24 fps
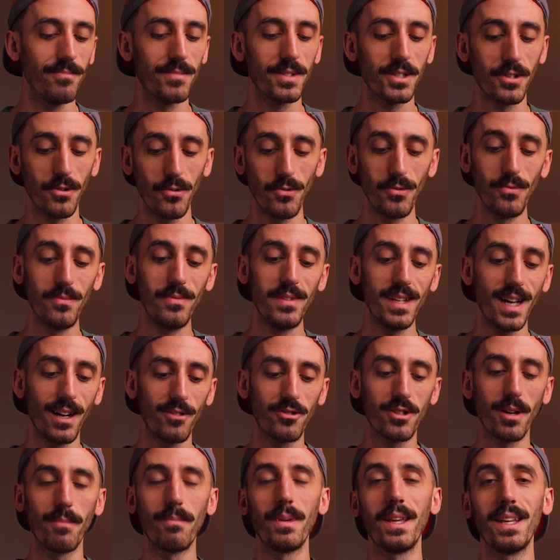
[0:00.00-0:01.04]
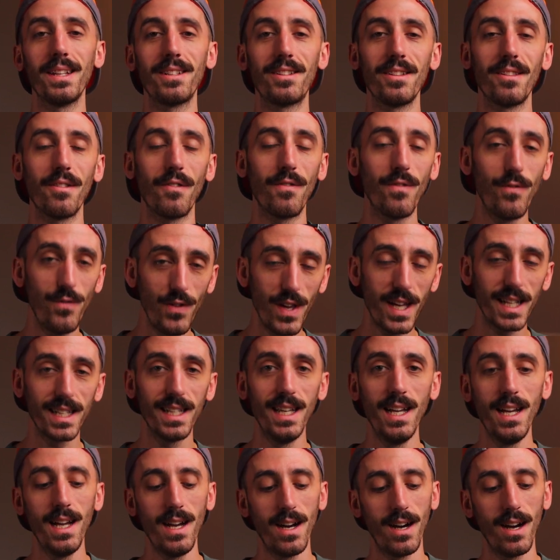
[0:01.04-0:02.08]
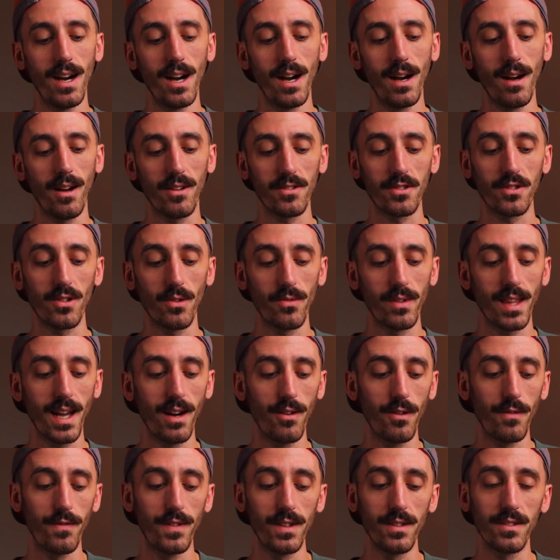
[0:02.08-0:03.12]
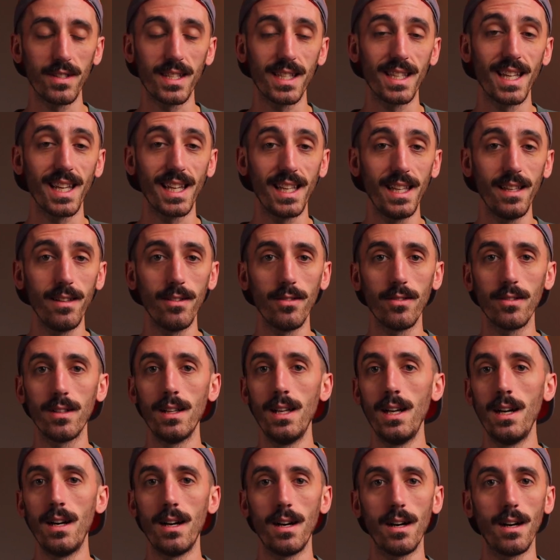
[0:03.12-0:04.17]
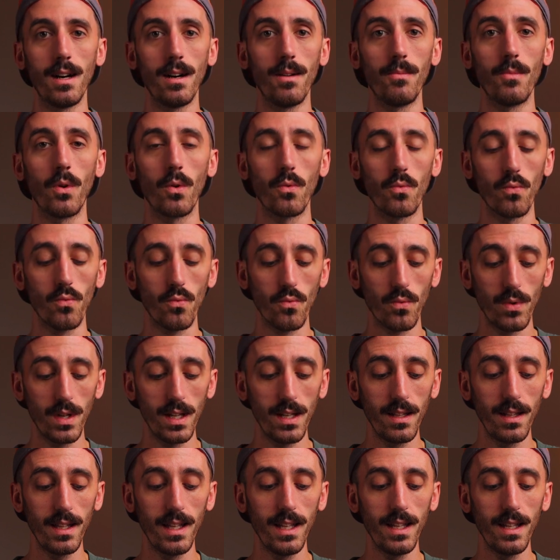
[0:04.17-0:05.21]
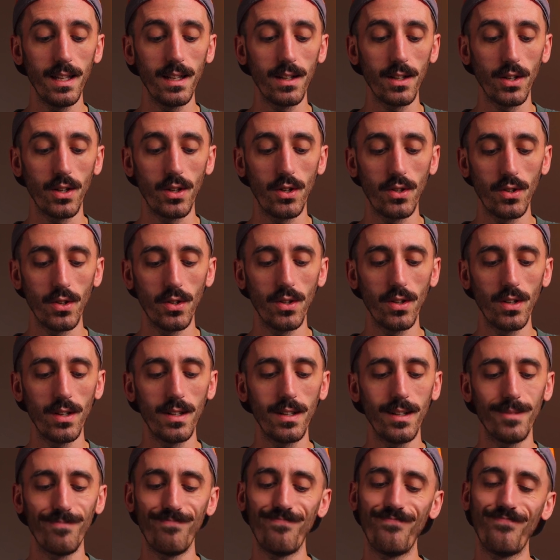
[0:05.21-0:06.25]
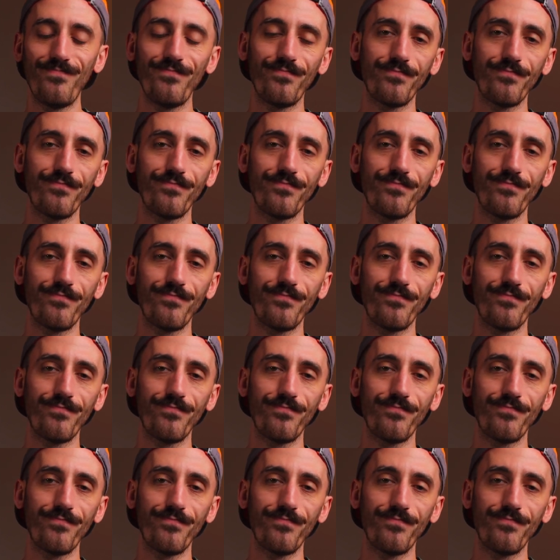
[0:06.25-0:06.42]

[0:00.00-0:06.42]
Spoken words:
So now jumping into the fit, I'll start with how it feels in the heel. Really good.